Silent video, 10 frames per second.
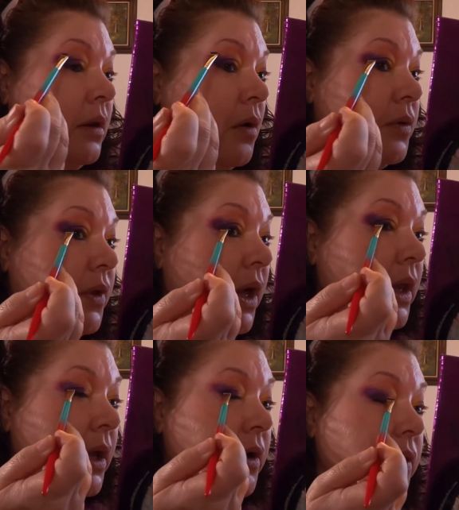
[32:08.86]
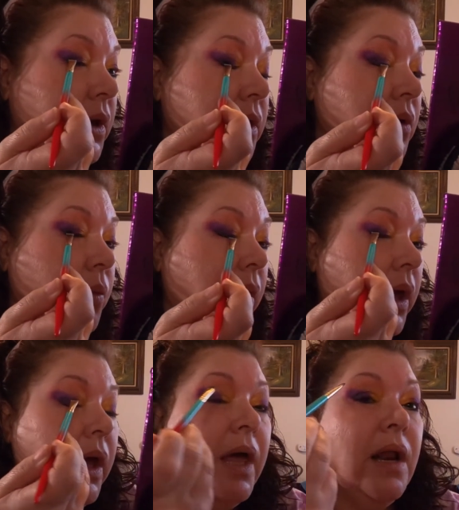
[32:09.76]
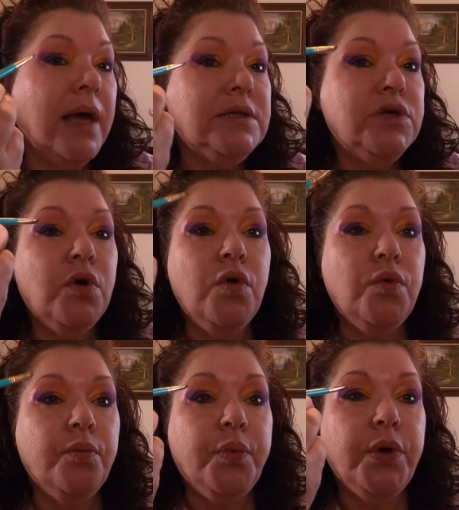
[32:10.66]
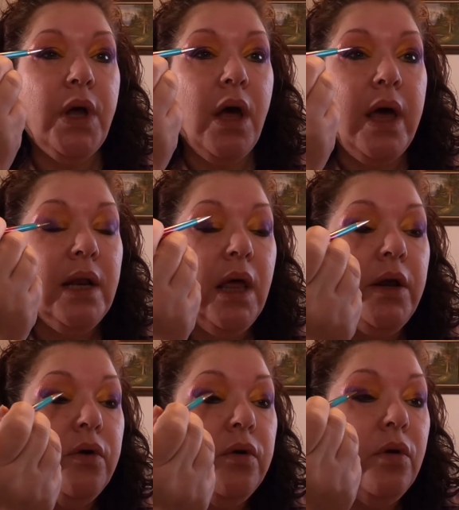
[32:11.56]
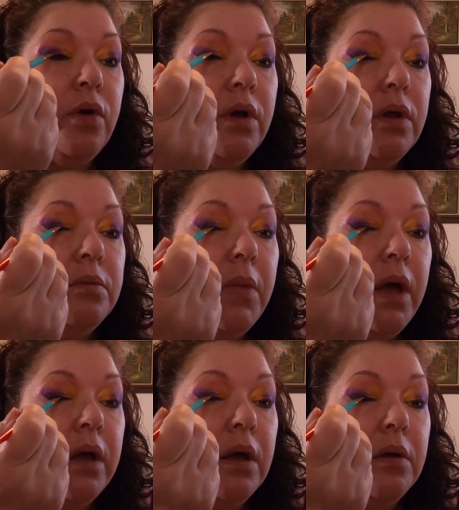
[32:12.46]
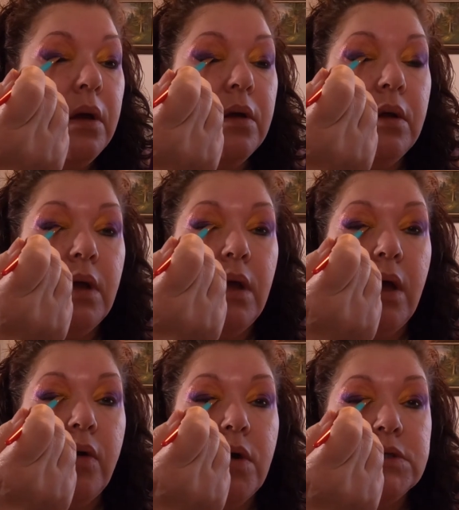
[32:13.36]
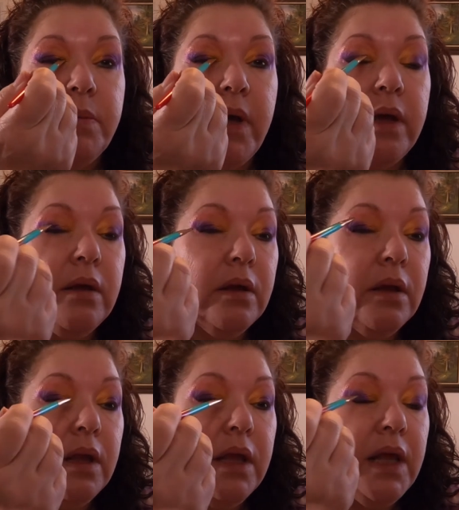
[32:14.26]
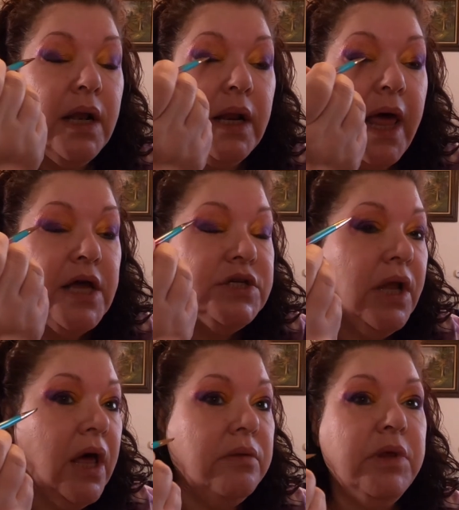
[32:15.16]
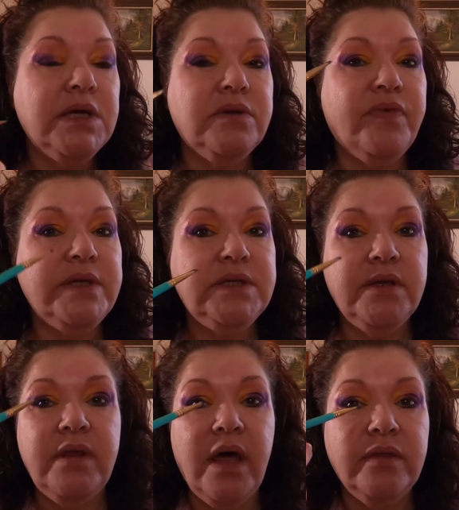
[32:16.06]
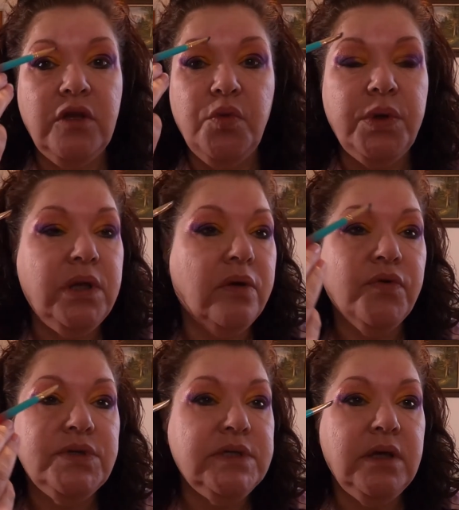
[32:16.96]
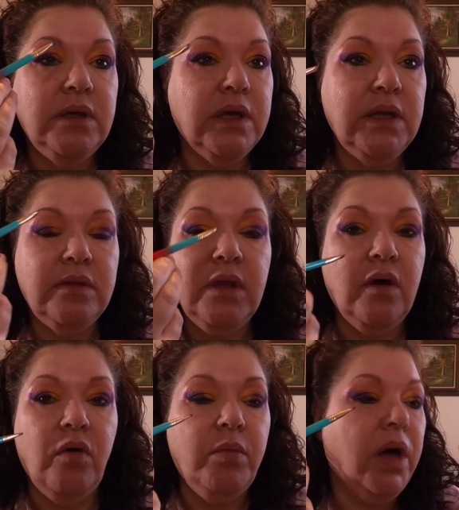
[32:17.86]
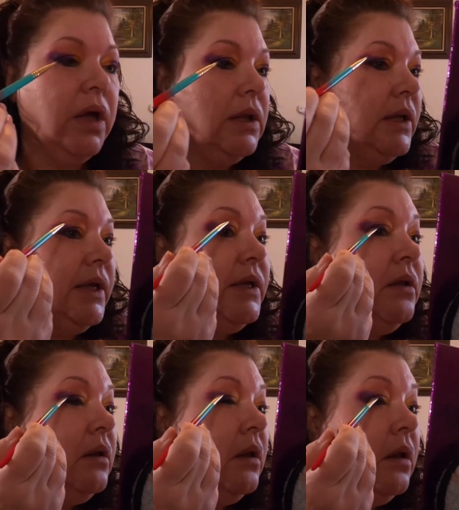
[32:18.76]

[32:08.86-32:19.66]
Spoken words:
not with eyeliner anyway. And I don't put eyeliner on my, across my lash line, because if I did that, then you would never see anything on my lid.